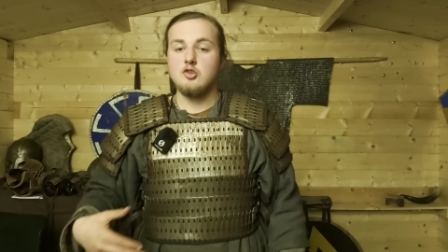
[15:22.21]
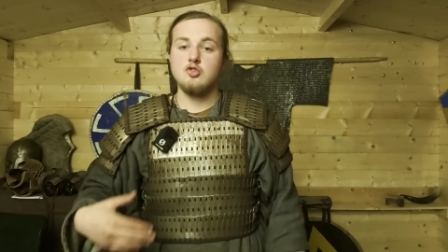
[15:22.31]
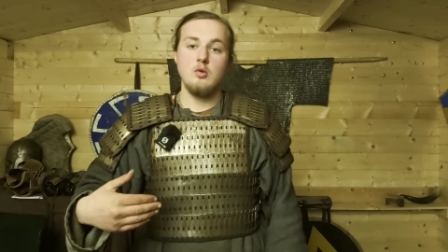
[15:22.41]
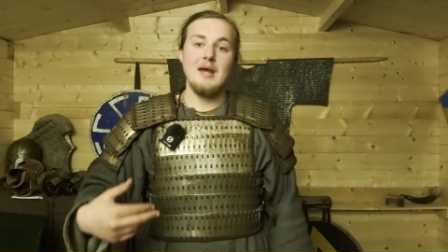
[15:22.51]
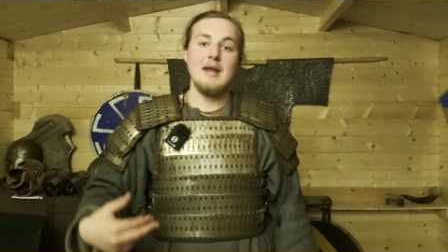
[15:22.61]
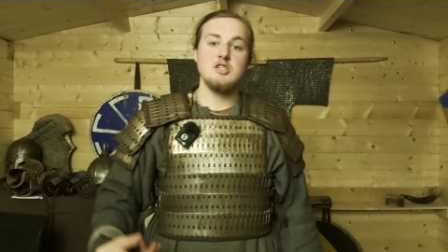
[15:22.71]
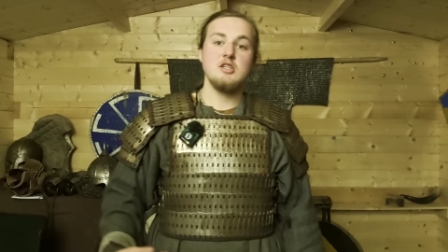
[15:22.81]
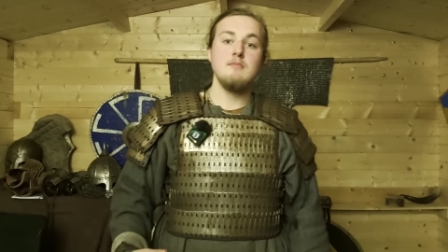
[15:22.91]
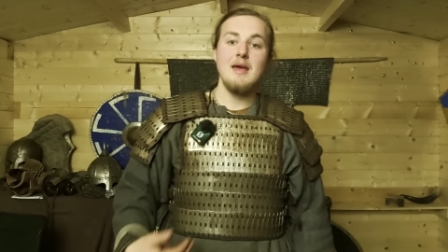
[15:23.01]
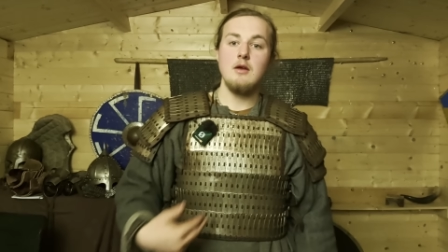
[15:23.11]
So you can actually
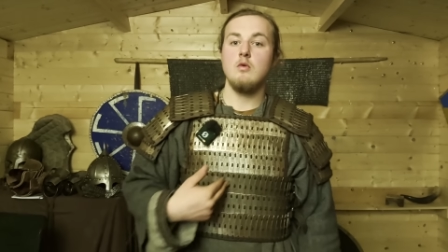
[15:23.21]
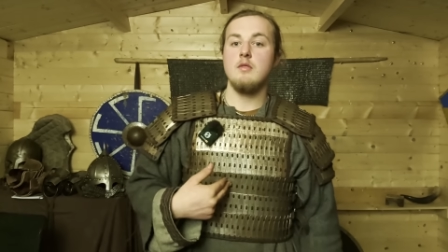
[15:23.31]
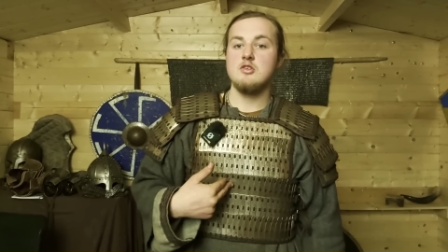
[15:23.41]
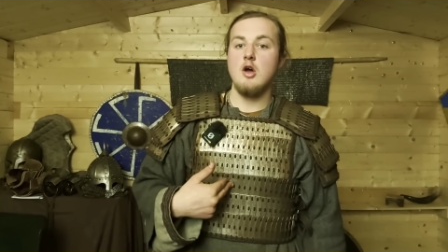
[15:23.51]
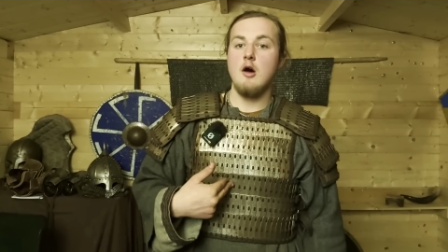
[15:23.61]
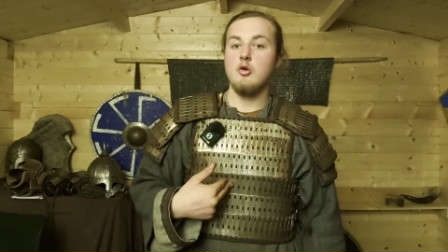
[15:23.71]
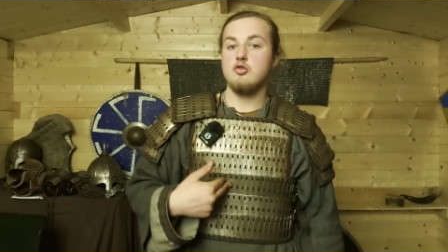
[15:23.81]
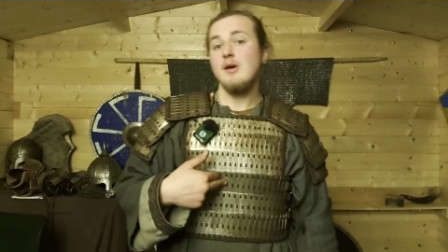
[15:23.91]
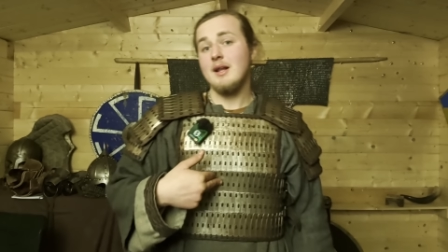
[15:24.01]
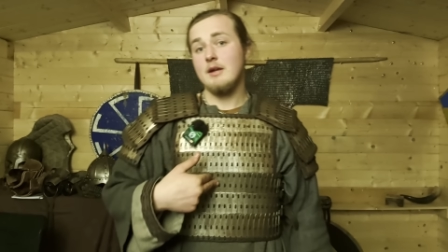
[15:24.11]
make one of these armors
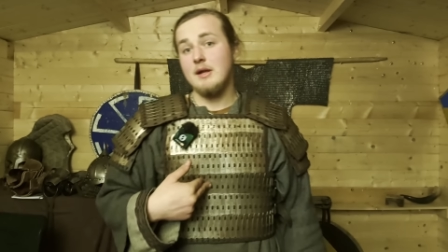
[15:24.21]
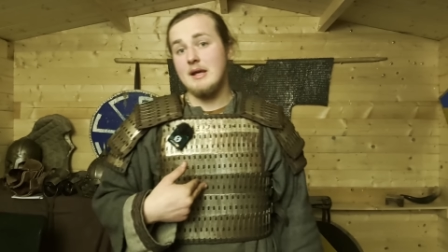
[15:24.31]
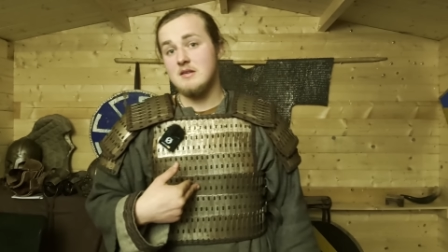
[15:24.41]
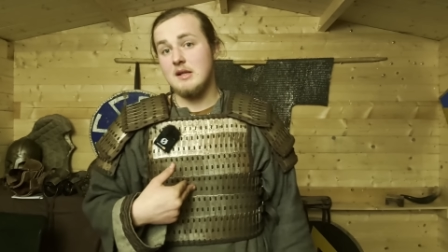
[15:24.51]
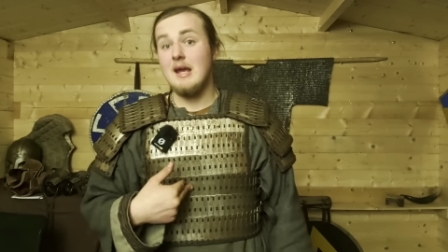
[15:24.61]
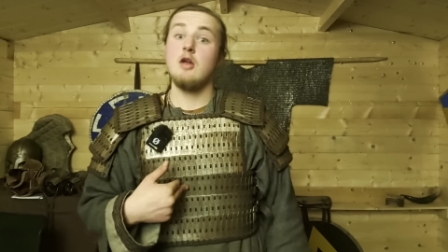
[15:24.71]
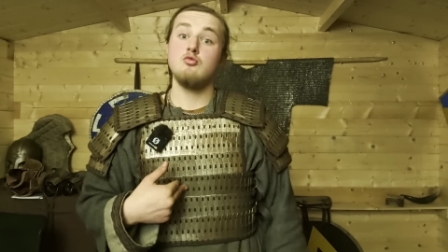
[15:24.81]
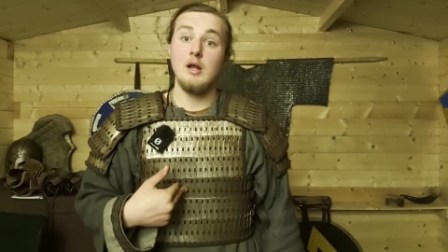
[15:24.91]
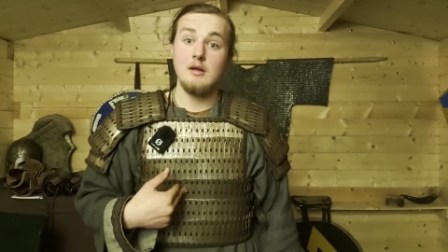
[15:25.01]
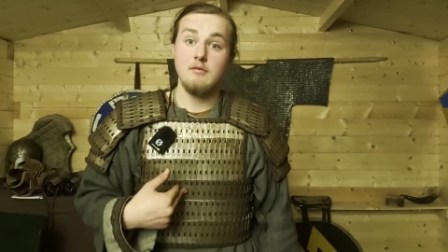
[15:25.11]
relatively easily and
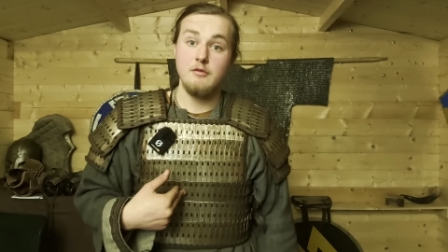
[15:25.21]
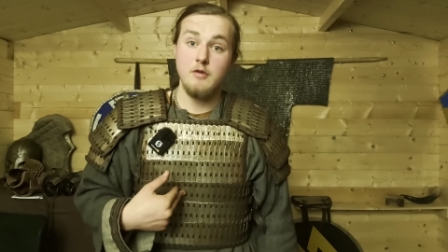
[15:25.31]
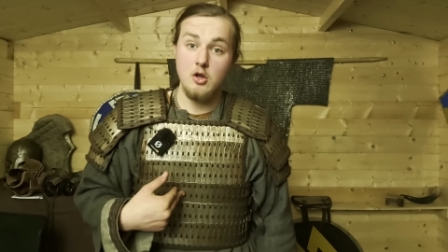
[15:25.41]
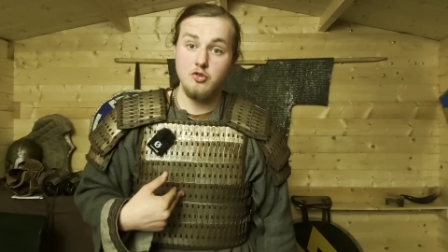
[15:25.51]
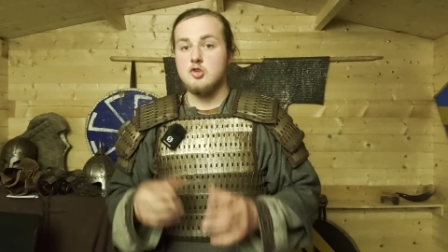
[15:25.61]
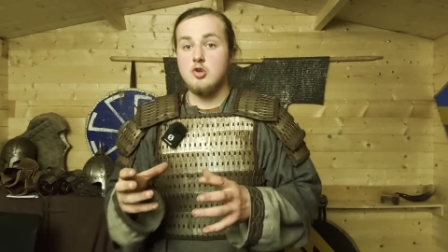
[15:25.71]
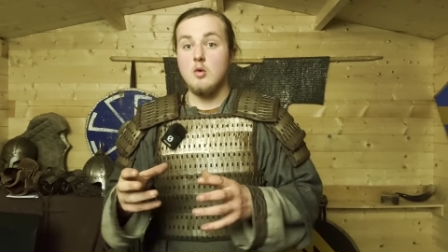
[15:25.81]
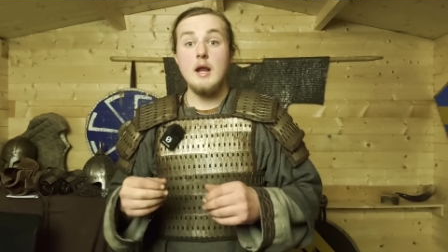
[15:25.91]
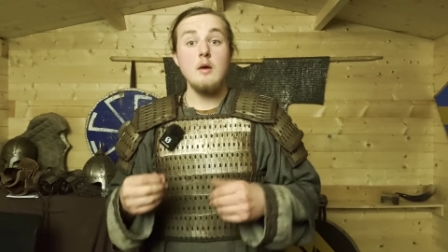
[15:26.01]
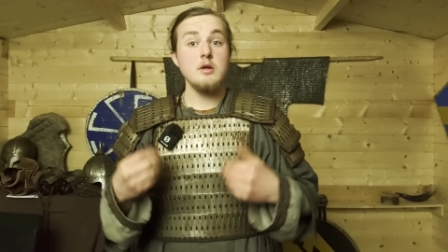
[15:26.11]
relatively fast.
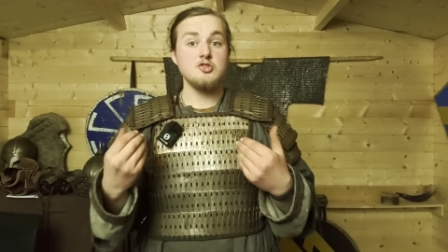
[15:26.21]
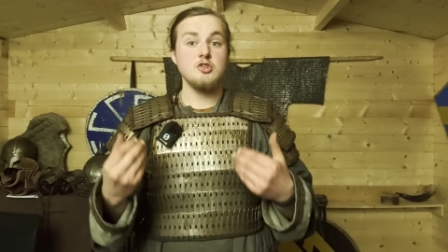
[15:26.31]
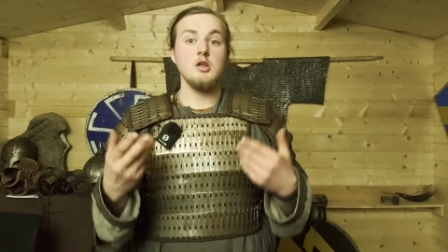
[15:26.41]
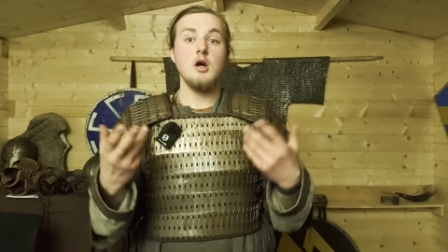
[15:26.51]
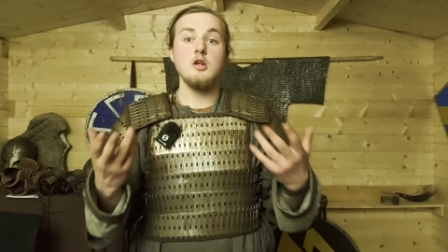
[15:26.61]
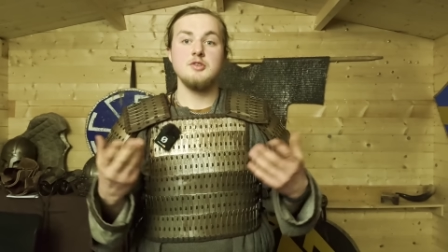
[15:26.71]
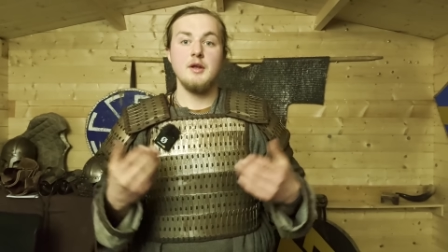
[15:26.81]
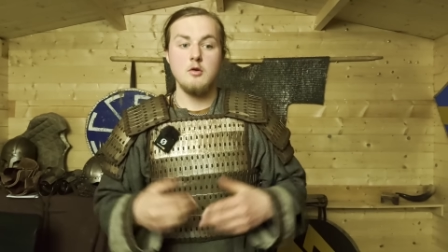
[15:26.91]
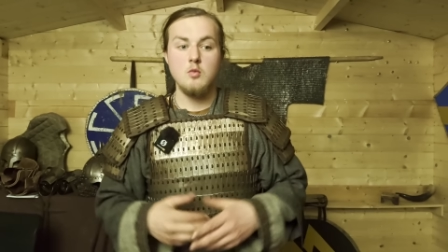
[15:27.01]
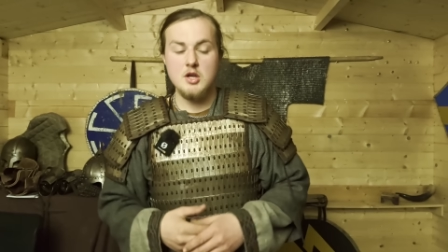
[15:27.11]
So now we can start
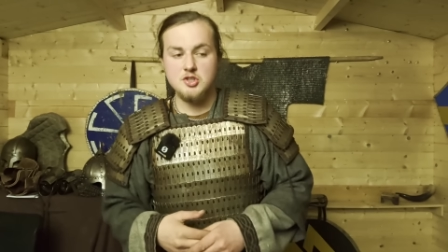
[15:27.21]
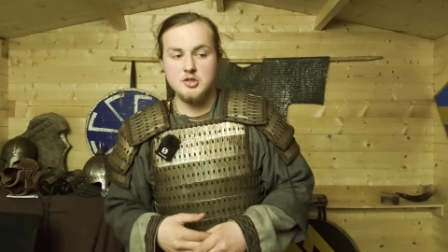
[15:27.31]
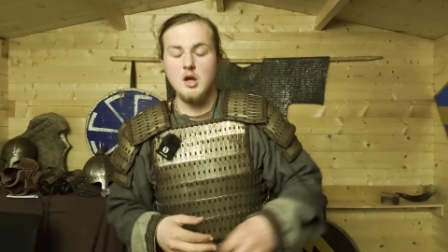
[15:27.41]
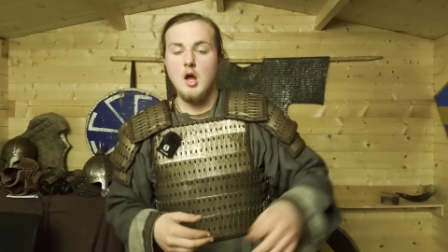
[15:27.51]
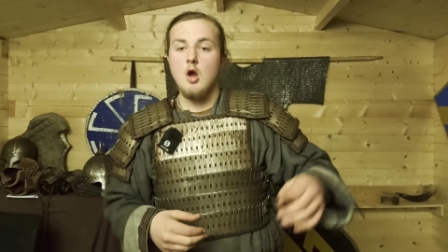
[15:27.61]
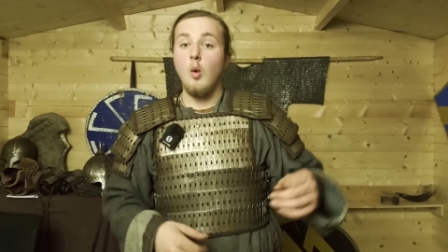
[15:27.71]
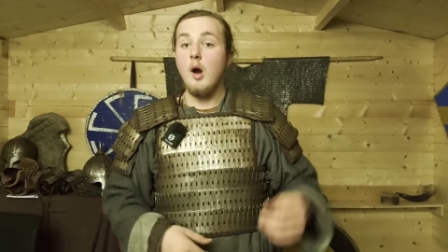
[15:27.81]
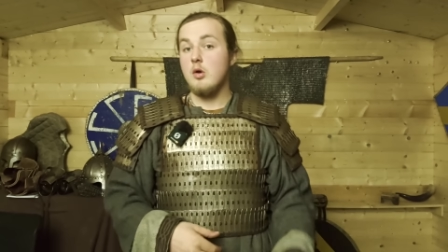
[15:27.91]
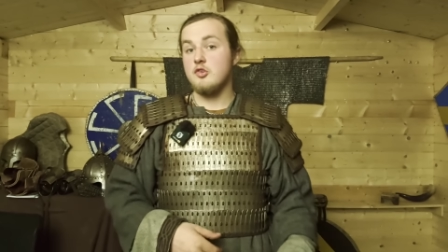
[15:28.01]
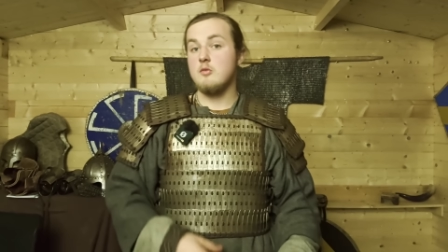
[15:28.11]
answering the question,
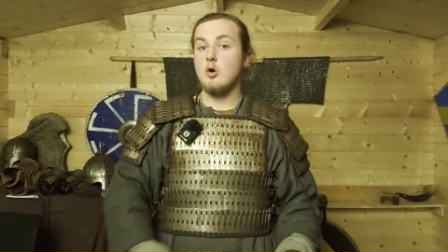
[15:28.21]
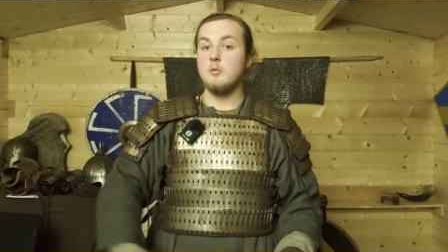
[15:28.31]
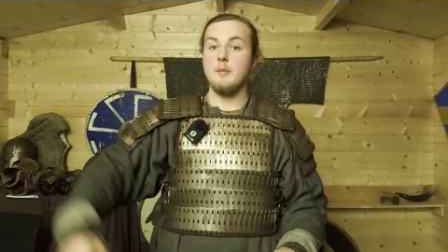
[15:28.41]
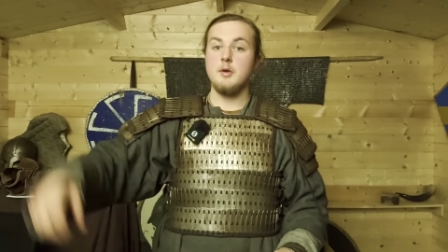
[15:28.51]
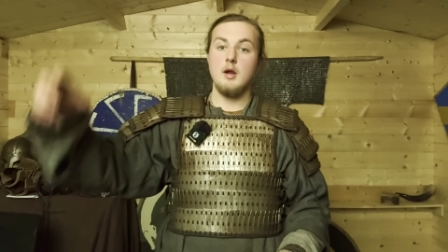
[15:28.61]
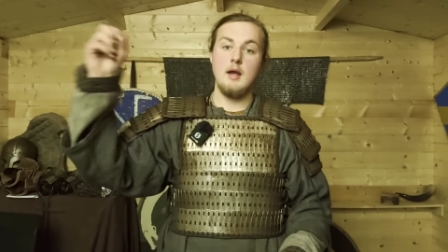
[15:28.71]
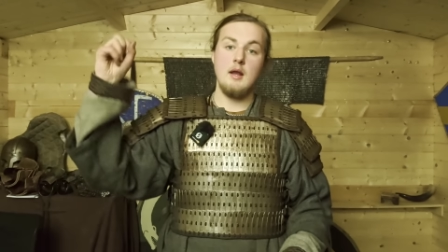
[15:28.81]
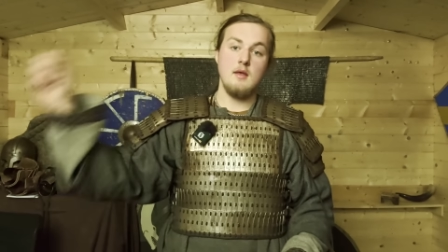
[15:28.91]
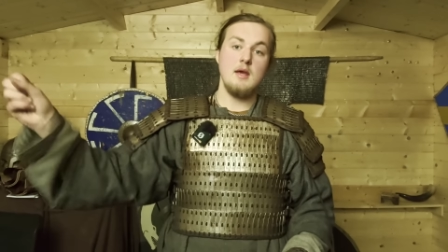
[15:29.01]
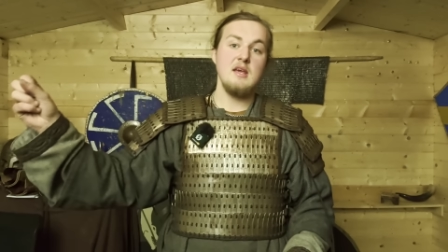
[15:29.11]
why was it more popular
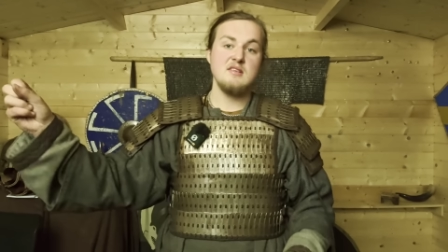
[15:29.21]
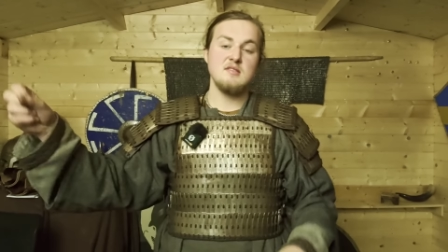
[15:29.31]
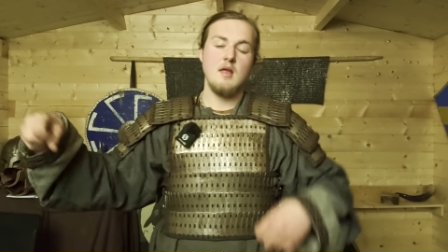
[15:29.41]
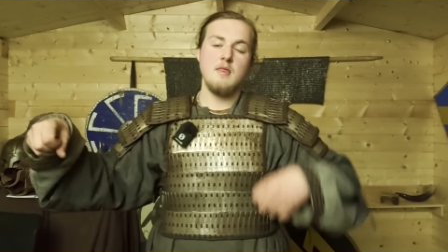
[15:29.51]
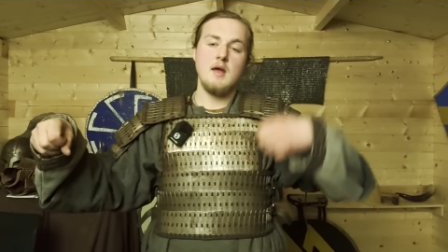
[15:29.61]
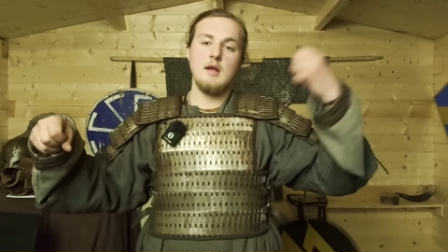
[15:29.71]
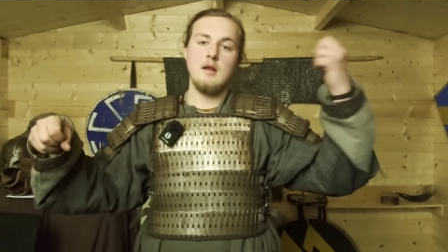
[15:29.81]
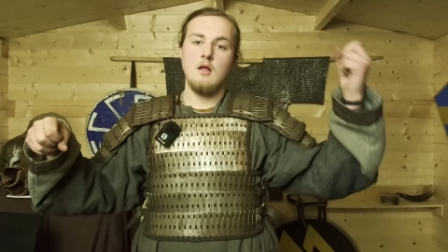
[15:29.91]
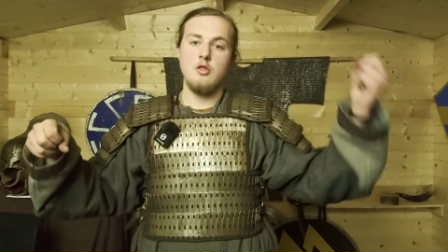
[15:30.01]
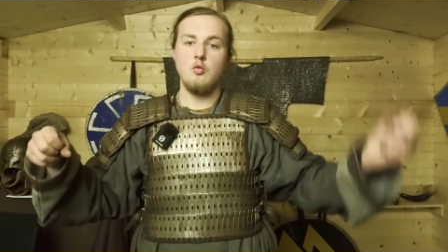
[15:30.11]
in the East than
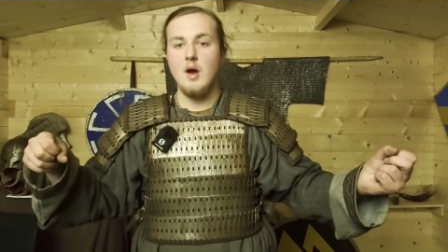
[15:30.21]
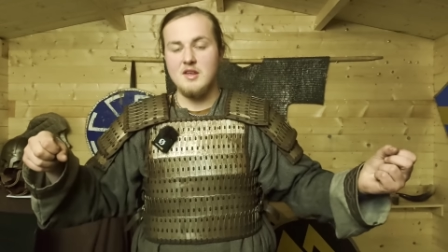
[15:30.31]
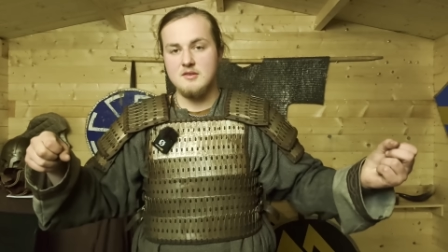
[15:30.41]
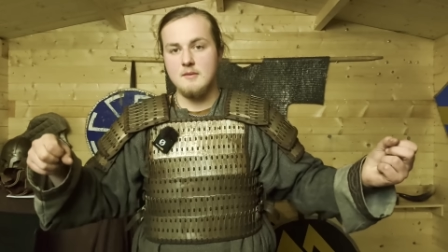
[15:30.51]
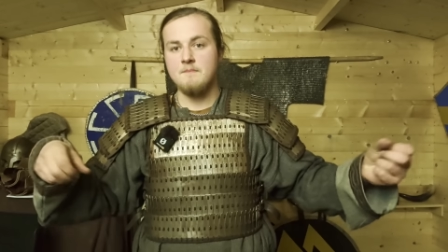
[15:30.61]
in the West?